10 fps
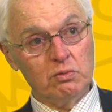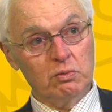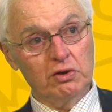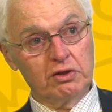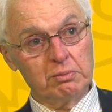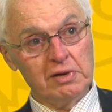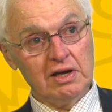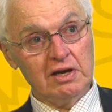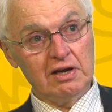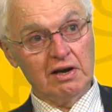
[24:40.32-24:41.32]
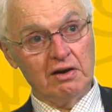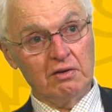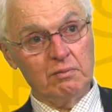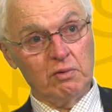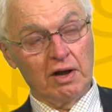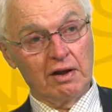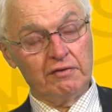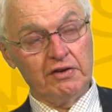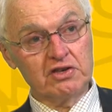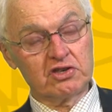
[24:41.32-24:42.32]
with me while I
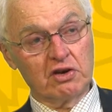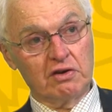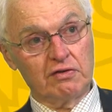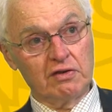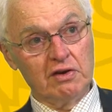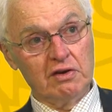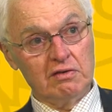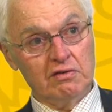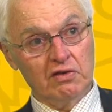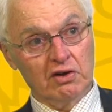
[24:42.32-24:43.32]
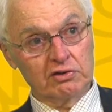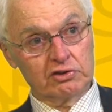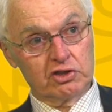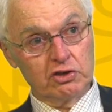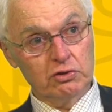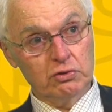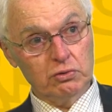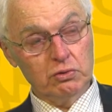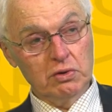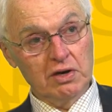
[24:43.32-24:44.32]
finished off Vol
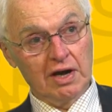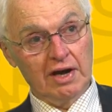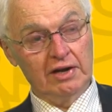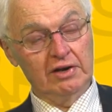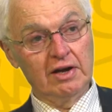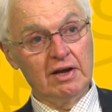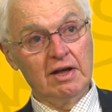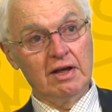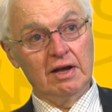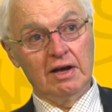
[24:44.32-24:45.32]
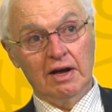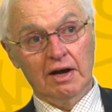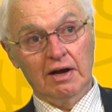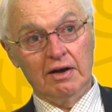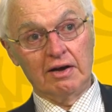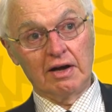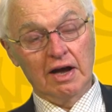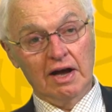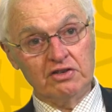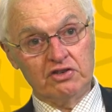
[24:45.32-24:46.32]
2, and
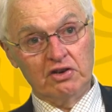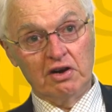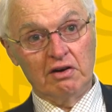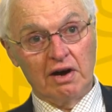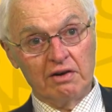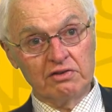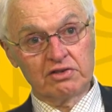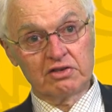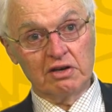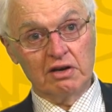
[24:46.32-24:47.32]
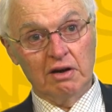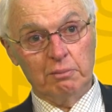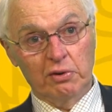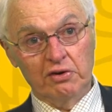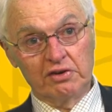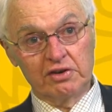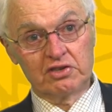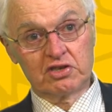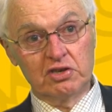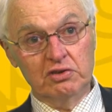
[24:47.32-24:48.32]
as you know, I was
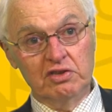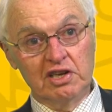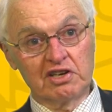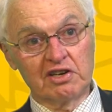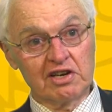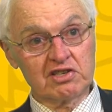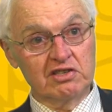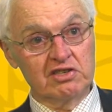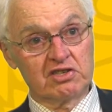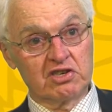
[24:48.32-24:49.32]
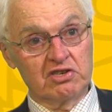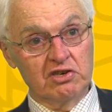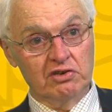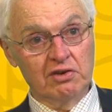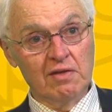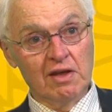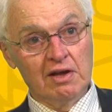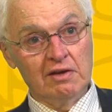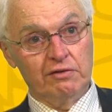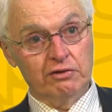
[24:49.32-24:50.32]
appointed to the International Institute
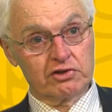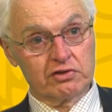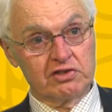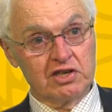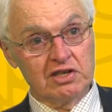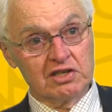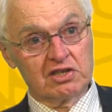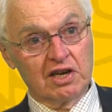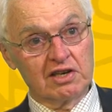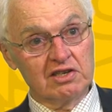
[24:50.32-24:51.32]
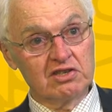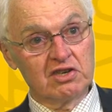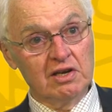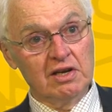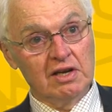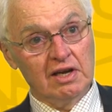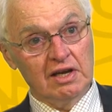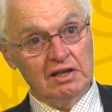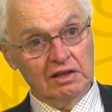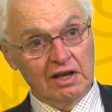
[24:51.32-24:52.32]
for Strategic Studies
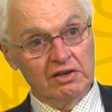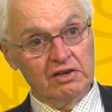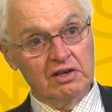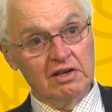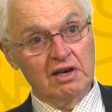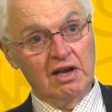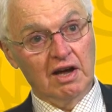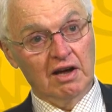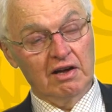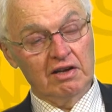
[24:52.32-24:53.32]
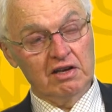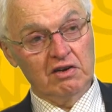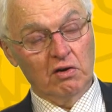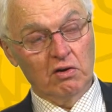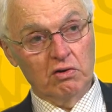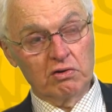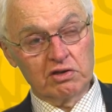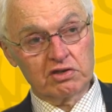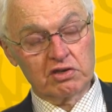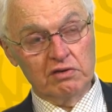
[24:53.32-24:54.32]
in London in
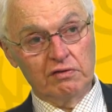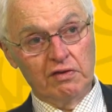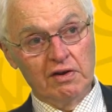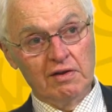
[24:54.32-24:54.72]
August of